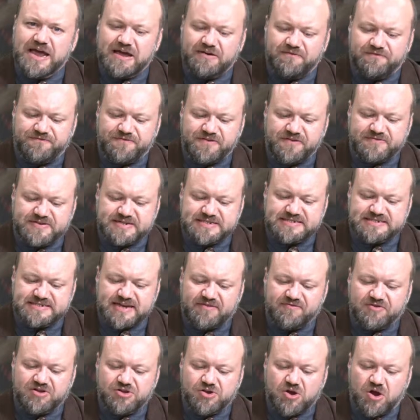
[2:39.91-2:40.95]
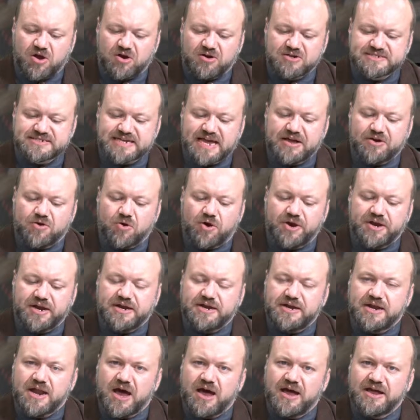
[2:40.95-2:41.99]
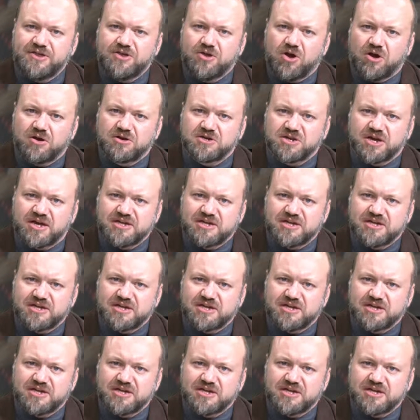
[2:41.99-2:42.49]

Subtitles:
and 57 yards and caught a 9-yard